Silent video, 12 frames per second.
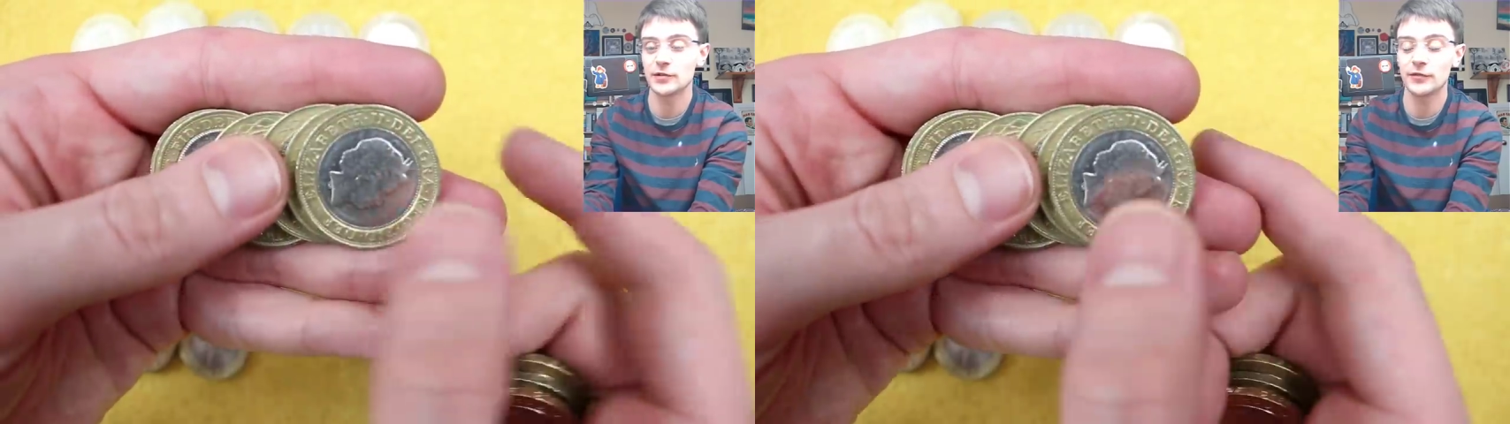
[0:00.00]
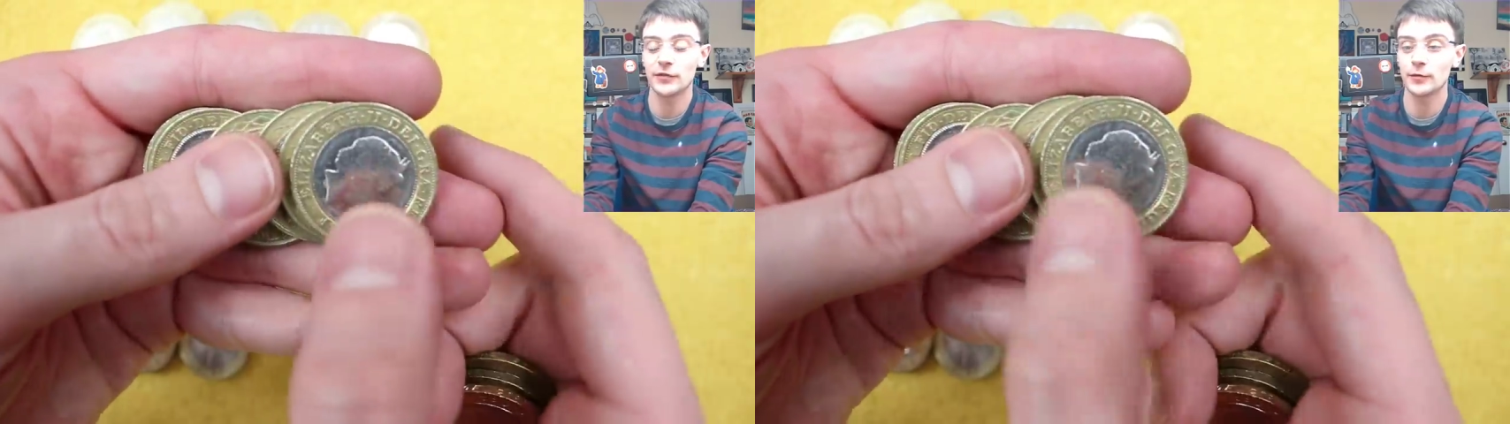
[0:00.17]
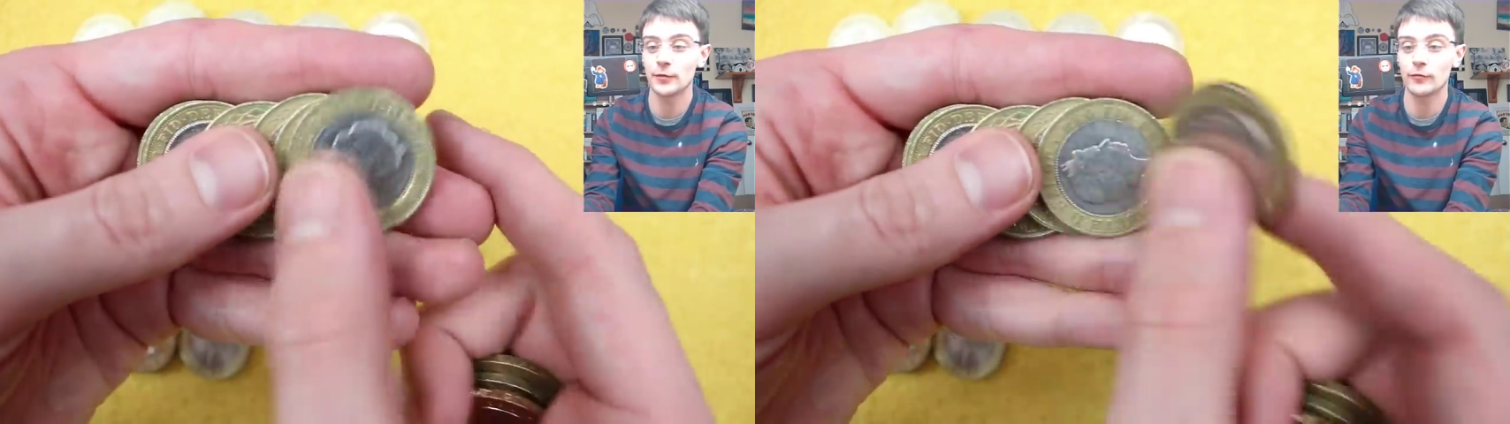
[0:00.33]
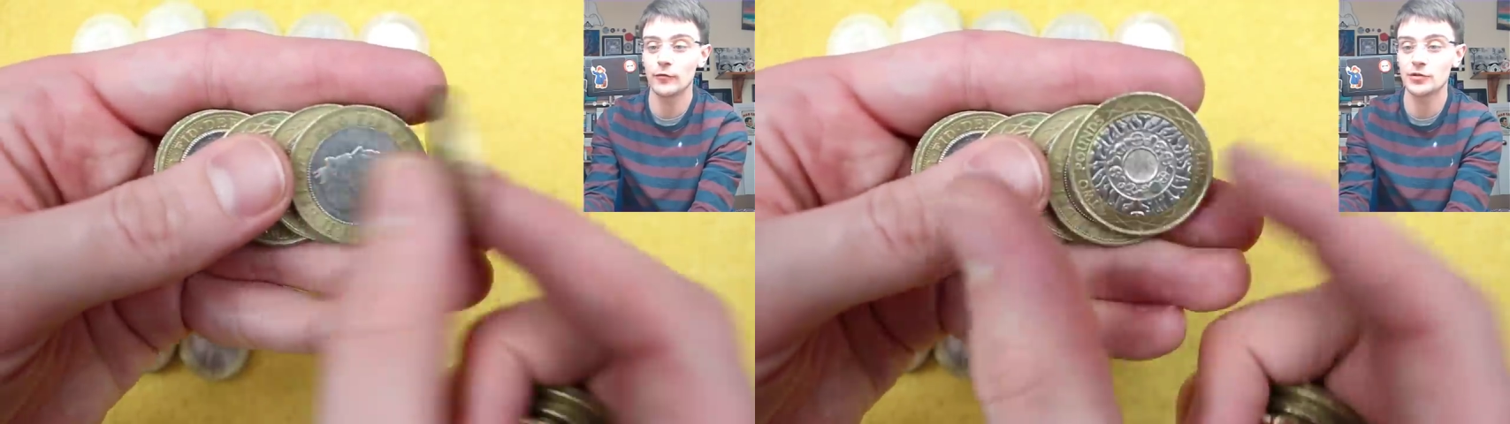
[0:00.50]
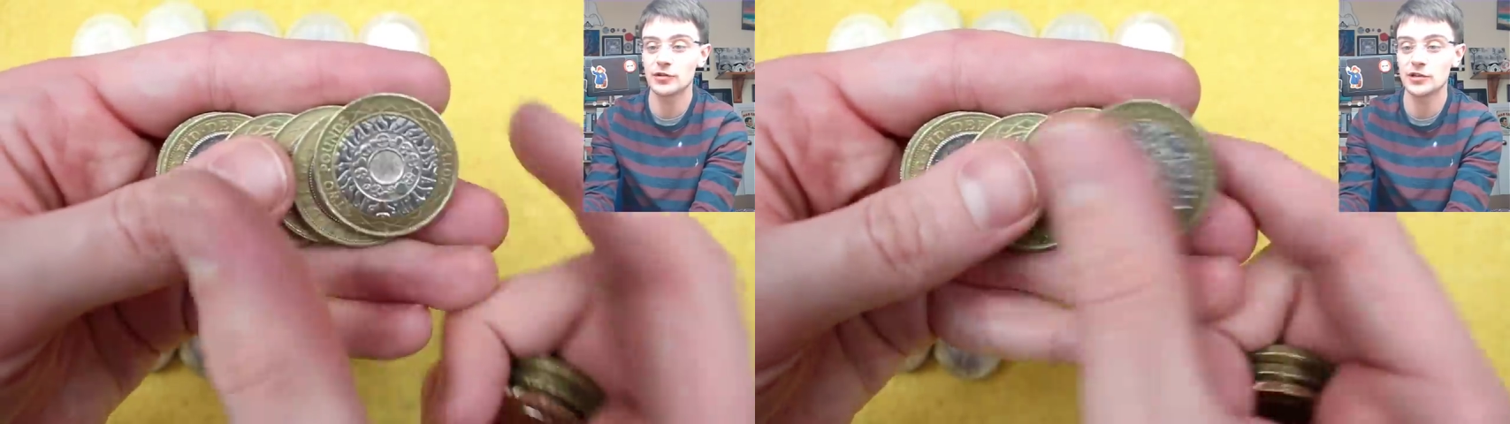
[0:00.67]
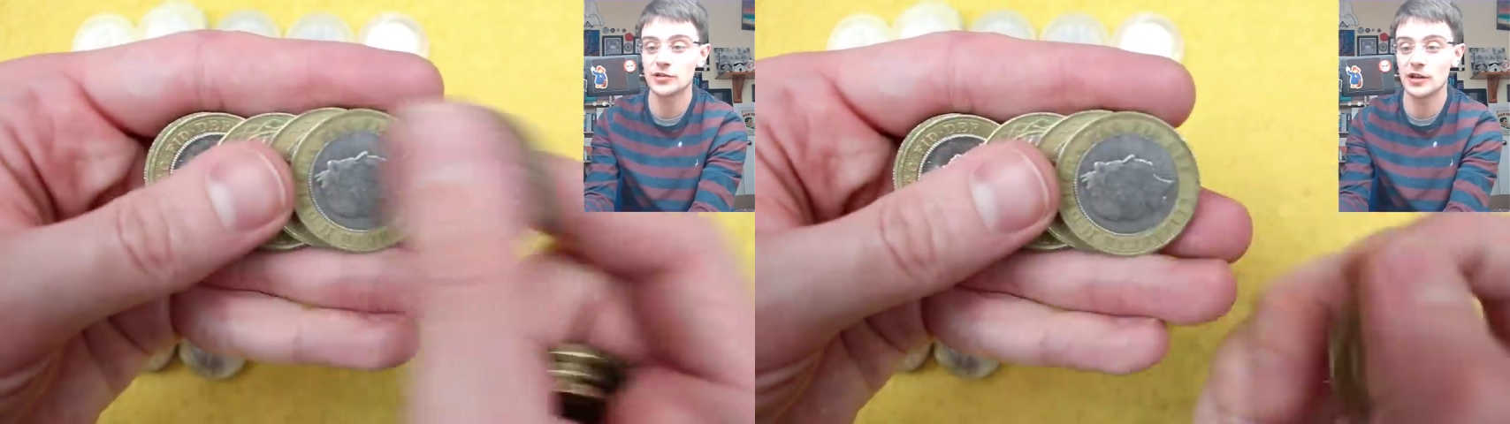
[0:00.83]
for
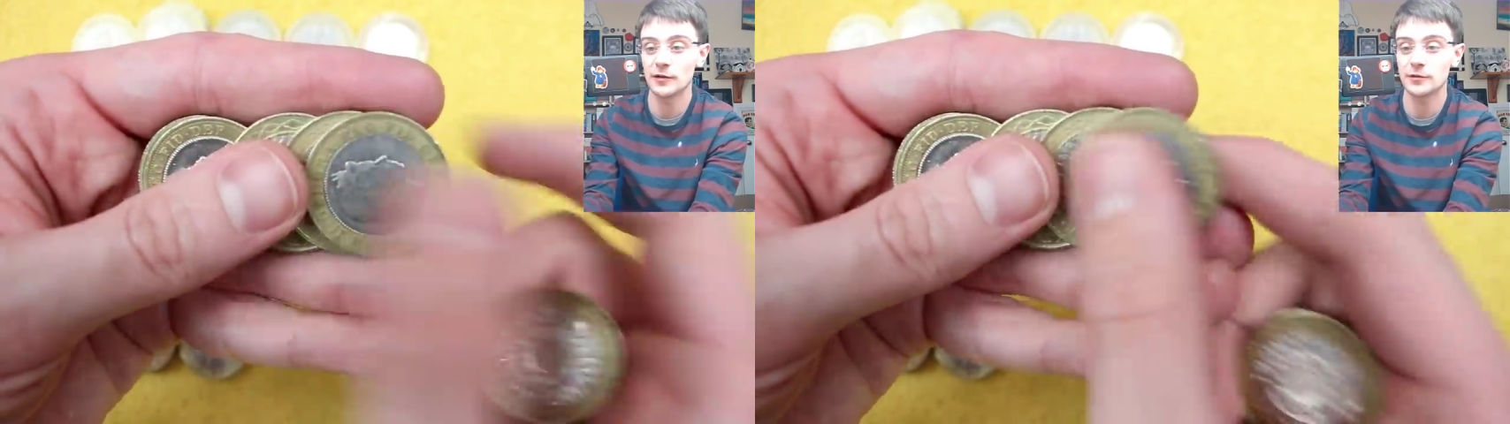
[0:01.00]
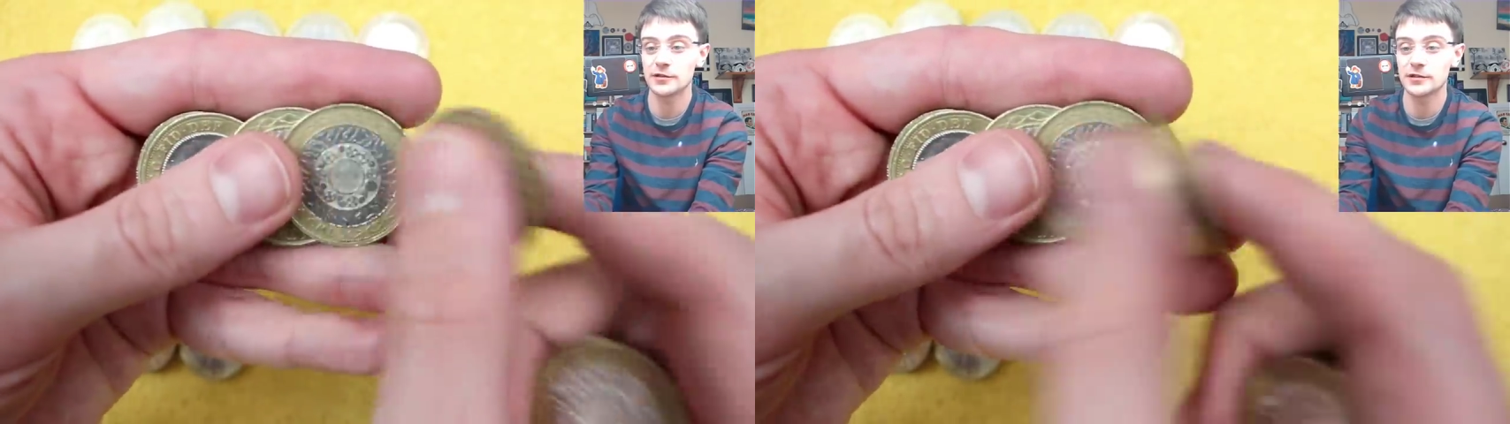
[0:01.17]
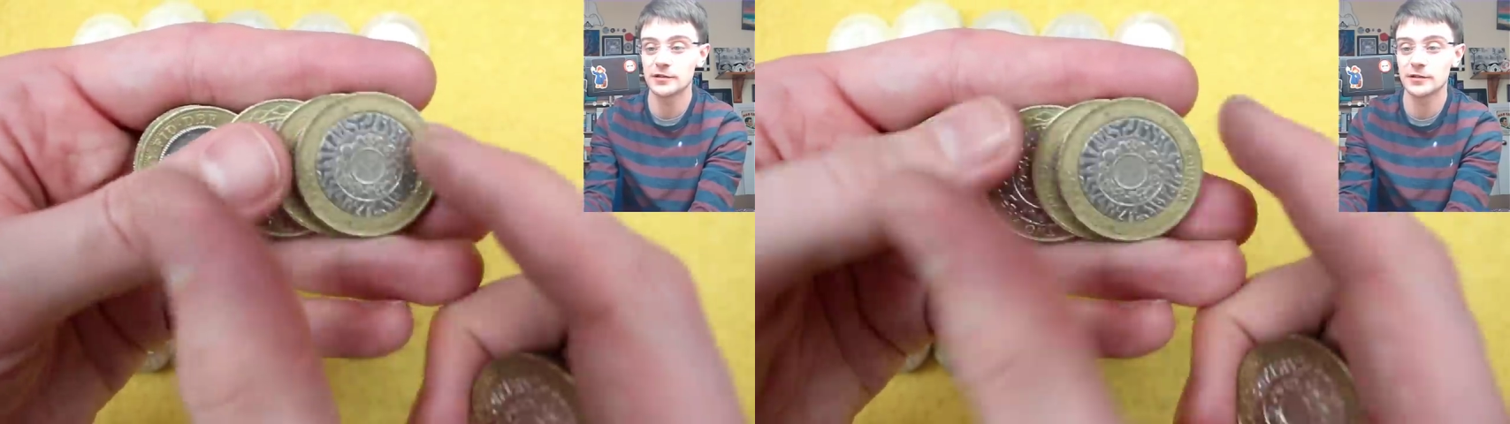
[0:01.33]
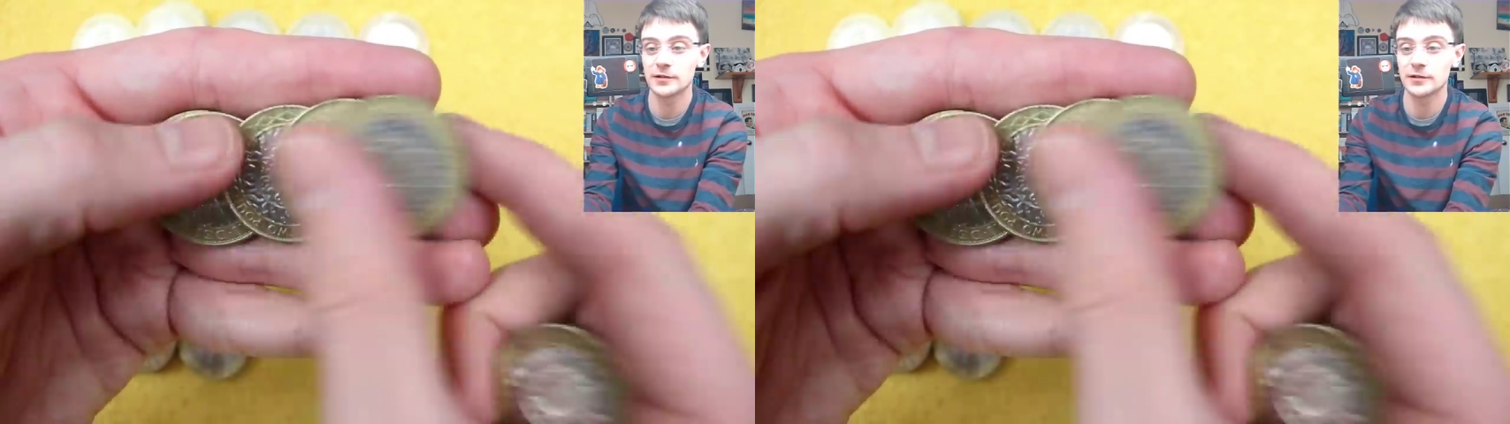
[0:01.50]
rotation errors.